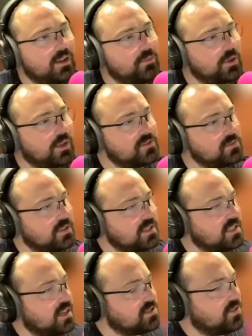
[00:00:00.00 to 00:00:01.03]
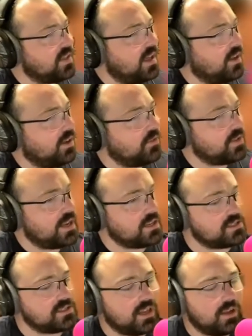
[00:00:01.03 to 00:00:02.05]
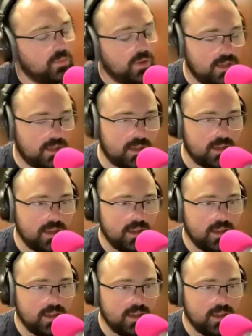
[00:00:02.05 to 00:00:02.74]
We'll give some details on that over the next week,